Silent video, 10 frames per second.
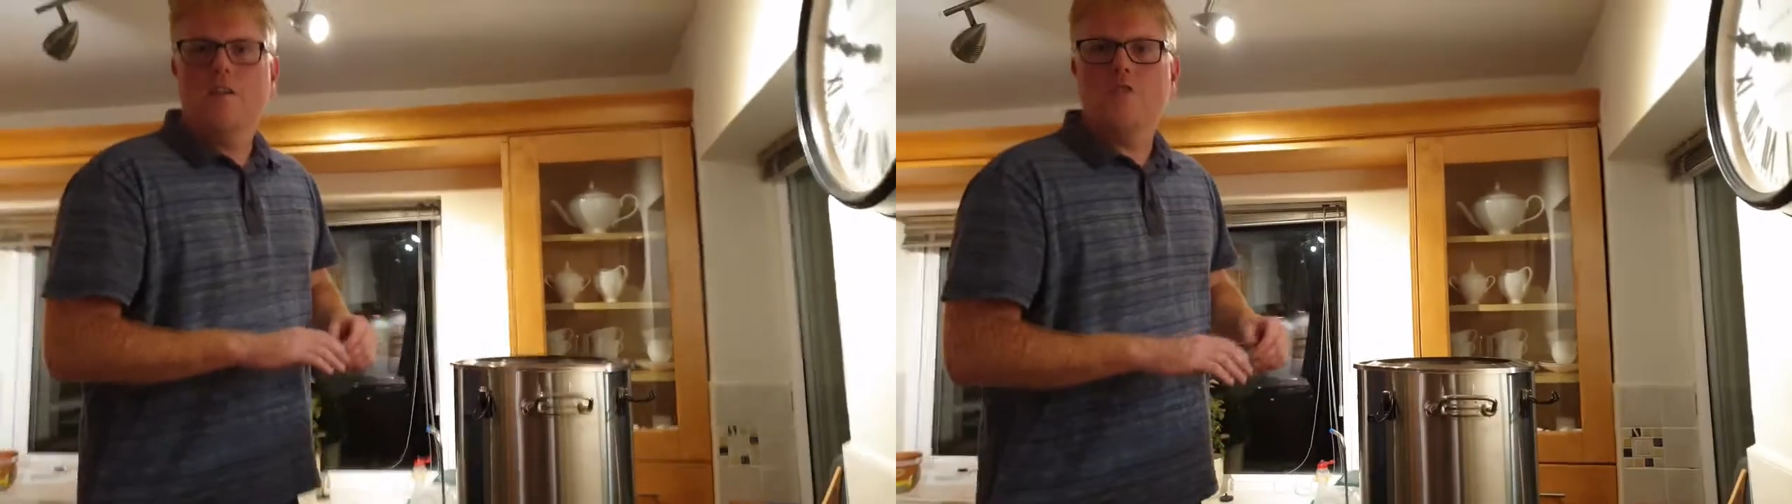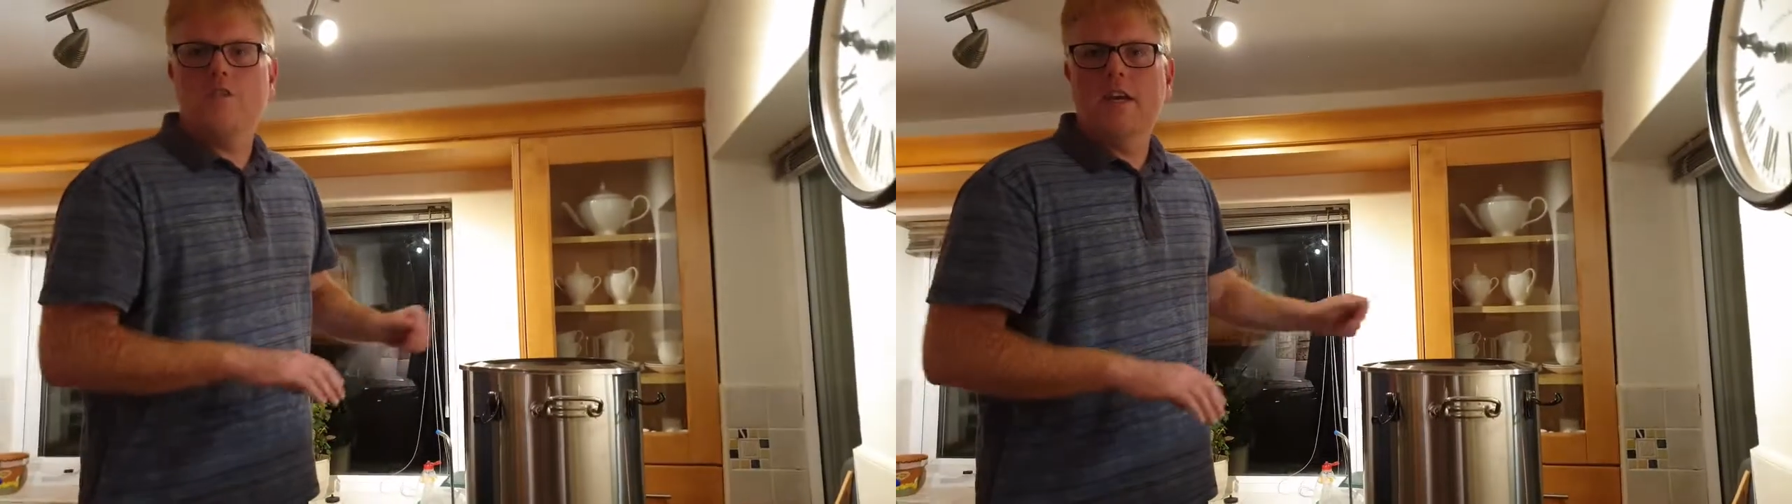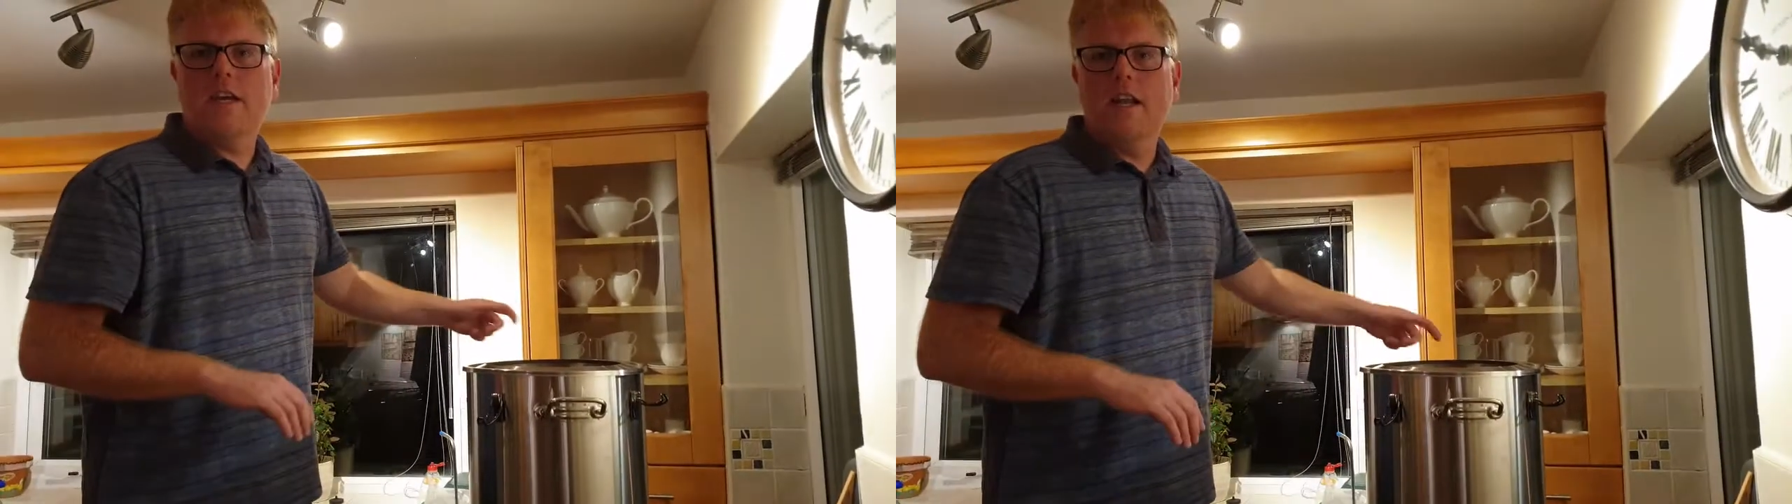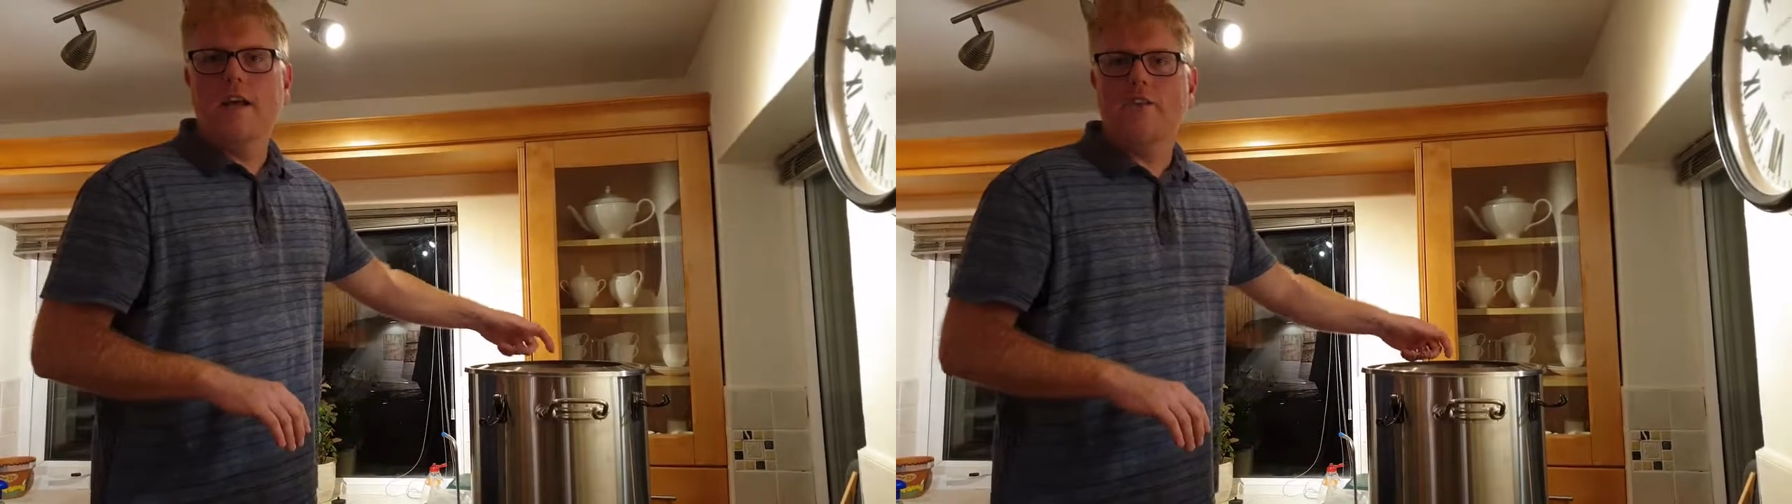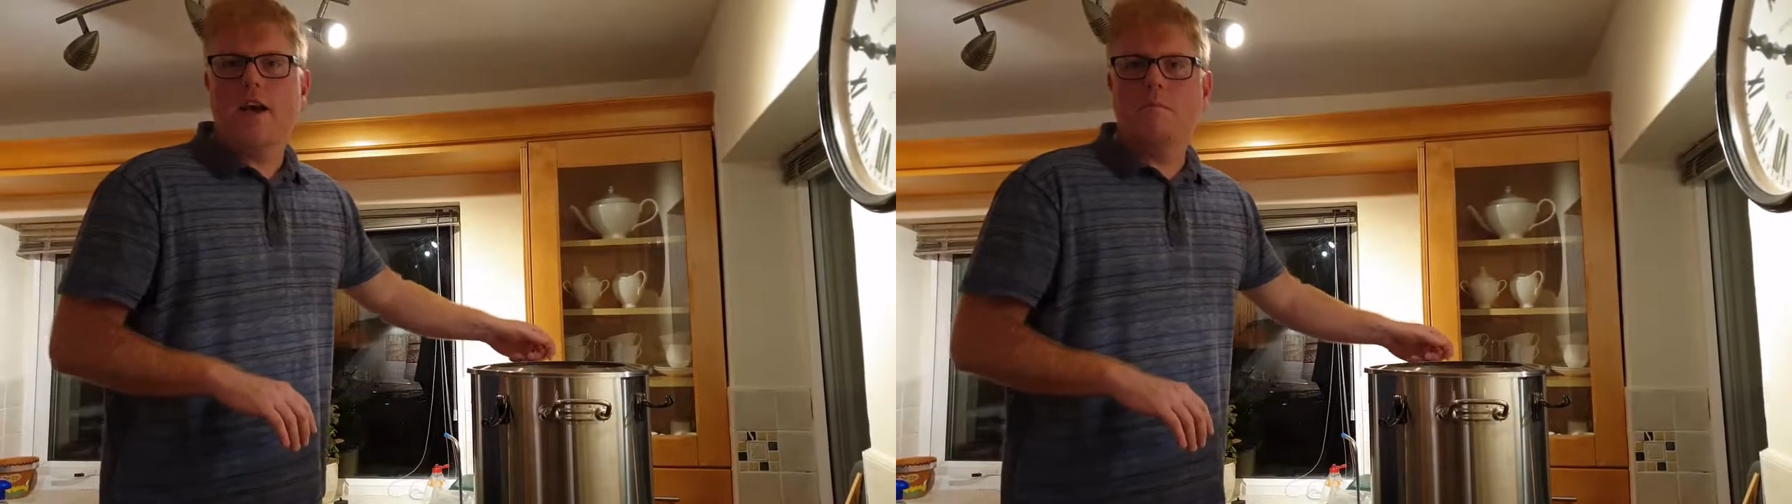three
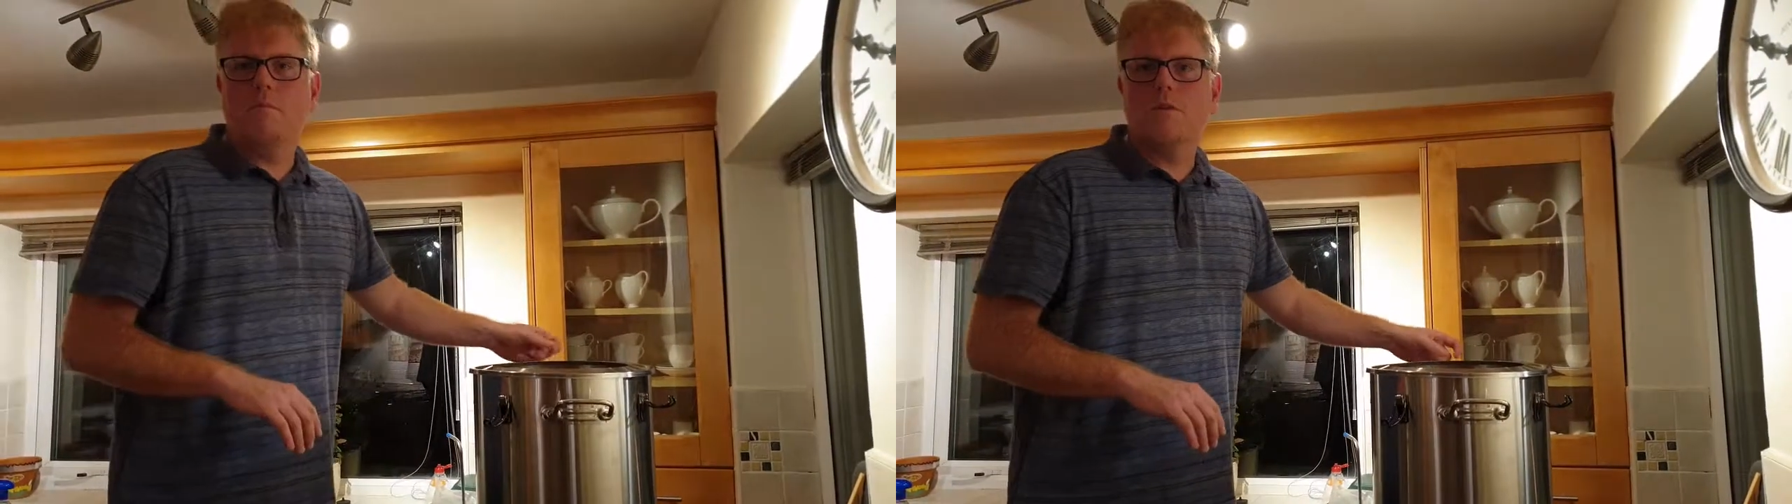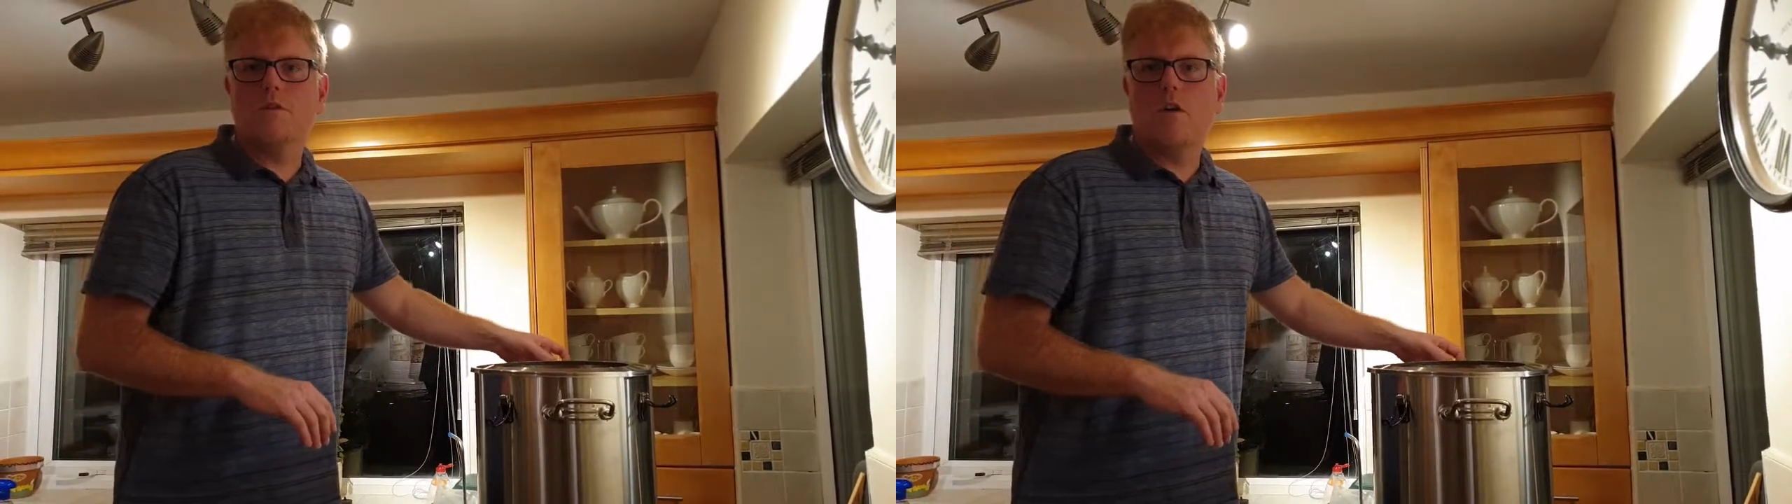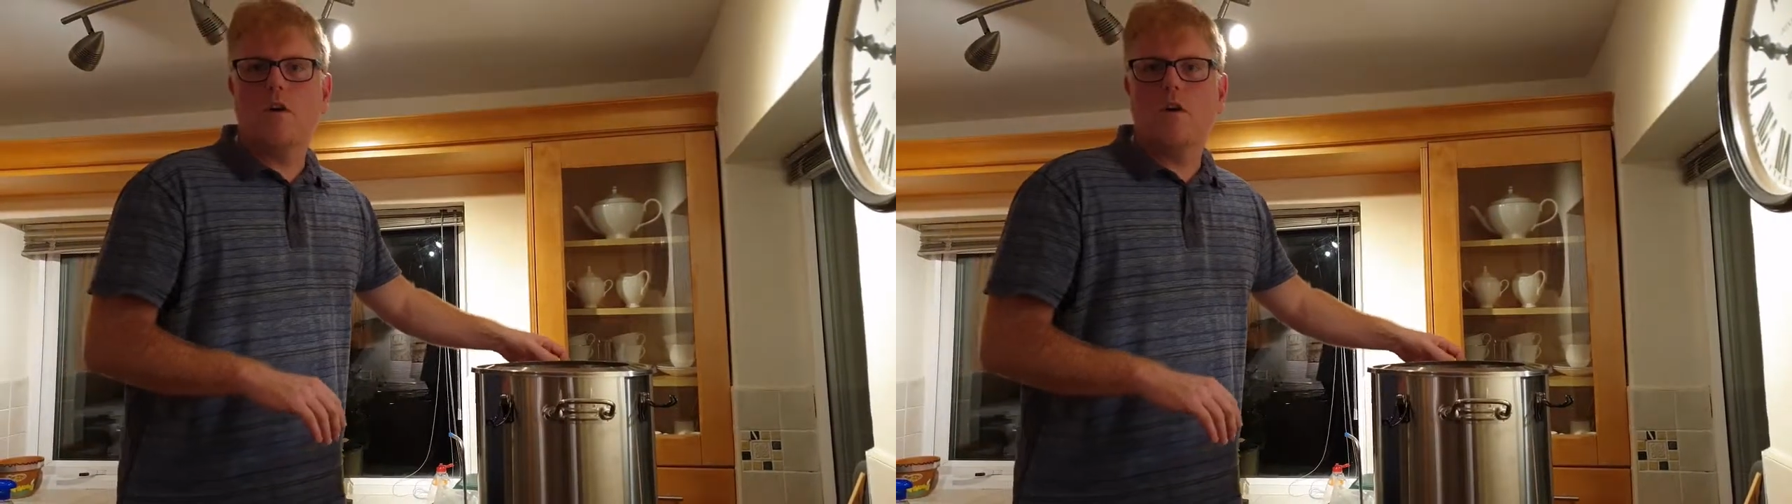kilograms